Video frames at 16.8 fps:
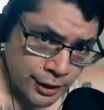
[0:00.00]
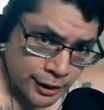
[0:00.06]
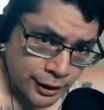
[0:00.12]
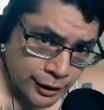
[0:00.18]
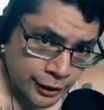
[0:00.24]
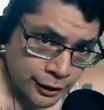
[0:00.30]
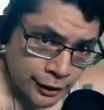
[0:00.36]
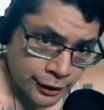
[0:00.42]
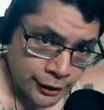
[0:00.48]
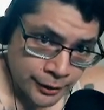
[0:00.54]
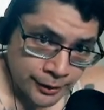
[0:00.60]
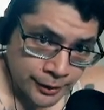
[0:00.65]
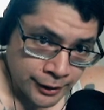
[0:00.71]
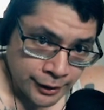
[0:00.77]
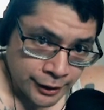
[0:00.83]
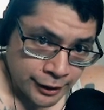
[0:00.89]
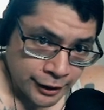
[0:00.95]
Uh,
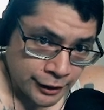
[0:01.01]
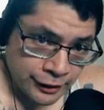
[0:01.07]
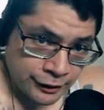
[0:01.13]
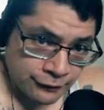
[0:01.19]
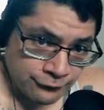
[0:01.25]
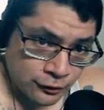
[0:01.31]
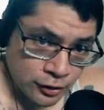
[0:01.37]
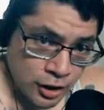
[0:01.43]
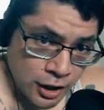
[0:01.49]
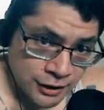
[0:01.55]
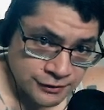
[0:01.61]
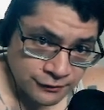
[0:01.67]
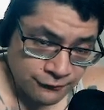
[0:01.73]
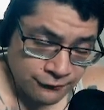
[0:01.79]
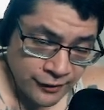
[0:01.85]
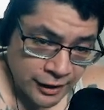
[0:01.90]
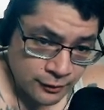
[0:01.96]
if you cause a
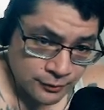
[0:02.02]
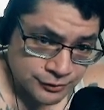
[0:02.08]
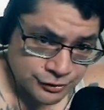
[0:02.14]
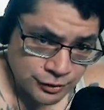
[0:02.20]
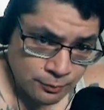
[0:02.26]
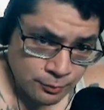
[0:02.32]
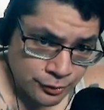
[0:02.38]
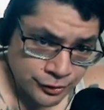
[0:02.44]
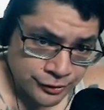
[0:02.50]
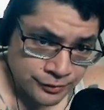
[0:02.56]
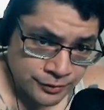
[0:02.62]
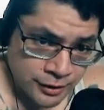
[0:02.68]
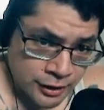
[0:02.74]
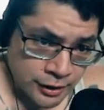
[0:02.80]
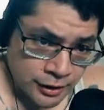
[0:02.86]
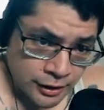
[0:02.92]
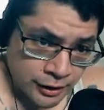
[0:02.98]
fight with someone
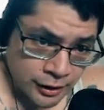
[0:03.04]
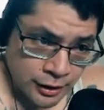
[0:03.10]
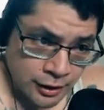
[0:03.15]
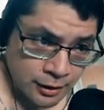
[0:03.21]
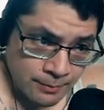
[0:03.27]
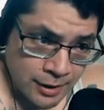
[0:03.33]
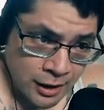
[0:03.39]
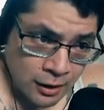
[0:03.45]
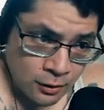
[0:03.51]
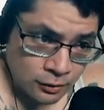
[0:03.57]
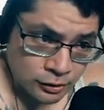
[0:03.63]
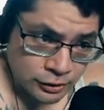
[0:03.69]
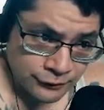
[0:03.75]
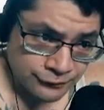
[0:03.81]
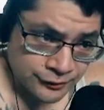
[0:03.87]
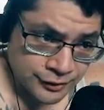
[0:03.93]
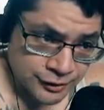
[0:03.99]
uh, about
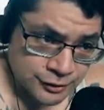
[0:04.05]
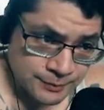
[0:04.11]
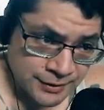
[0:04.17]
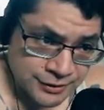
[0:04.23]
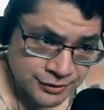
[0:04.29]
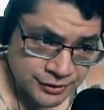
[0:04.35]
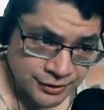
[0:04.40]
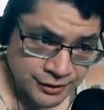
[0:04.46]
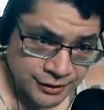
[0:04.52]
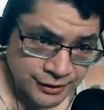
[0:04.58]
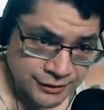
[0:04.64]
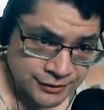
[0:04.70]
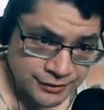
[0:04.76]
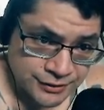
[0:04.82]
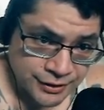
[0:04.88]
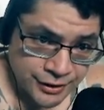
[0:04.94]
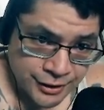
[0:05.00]
lifting, especially
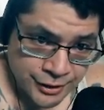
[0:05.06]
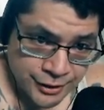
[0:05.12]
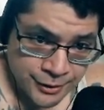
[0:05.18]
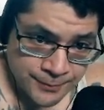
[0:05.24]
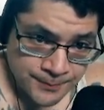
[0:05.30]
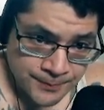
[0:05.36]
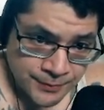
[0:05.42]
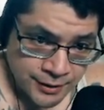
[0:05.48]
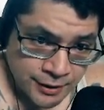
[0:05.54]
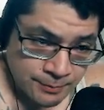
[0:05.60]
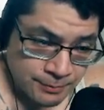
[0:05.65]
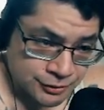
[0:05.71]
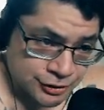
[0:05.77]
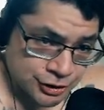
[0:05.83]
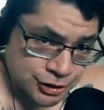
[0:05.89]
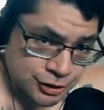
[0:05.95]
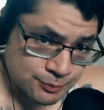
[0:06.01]
as uh,
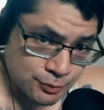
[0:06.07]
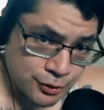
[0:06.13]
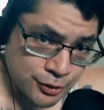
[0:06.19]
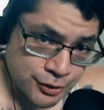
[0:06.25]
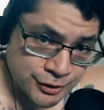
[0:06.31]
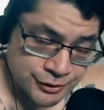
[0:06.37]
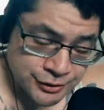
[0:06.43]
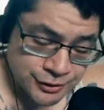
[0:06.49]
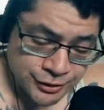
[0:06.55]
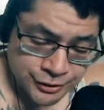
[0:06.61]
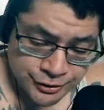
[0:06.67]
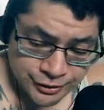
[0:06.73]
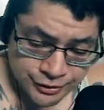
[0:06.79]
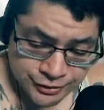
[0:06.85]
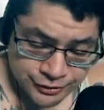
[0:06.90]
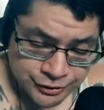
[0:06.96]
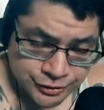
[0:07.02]
machismo as a,
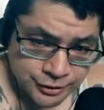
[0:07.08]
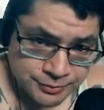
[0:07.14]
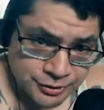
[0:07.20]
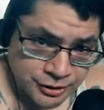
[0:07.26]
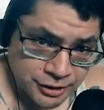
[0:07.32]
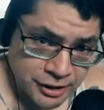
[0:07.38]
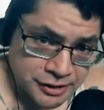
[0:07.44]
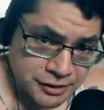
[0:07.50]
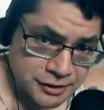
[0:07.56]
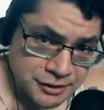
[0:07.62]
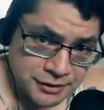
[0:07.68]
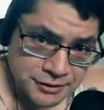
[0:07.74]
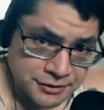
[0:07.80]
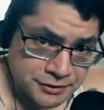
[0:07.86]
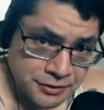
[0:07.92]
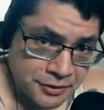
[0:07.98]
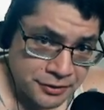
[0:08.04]
a subject like
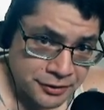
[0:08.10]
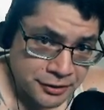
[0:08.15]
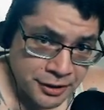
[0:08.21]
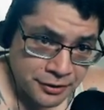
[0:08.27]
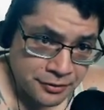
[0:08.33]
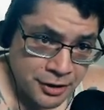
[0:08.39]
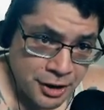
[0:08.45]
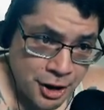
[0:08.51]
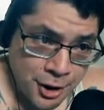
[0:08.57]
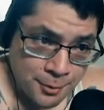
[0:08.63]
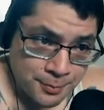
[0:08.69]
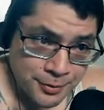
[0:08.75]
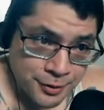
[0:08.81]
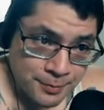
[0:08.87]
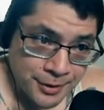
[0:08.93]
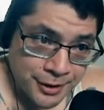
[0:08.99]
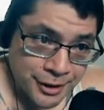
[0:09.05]
this, no, you're not going to help
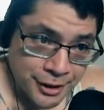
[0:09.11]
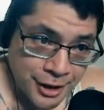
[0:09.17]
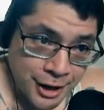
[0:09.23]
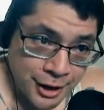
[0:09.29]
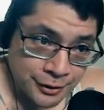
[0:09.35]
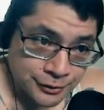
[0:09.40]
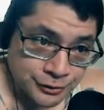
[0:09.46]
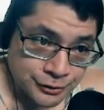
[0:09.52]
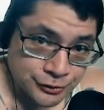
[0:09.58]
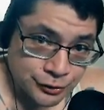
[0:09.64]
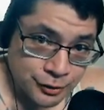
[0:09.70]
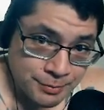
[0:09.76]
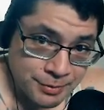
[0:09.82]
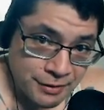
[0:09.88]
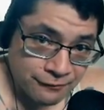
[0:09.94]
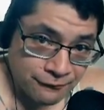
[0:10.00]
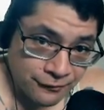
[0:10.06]
anybody out. You're just going to
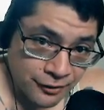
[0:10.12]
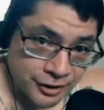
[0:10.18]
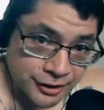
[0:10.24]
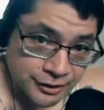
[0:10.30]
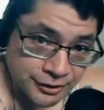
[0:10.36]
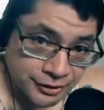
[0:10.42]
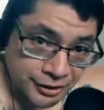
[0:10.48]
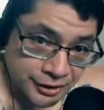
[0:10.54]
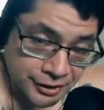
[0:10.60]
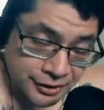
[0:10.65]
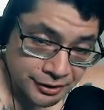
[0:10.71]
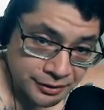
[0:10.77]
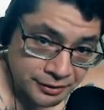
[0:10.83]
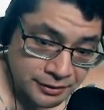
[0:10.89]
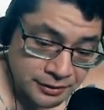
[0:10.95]
be a fucking dick.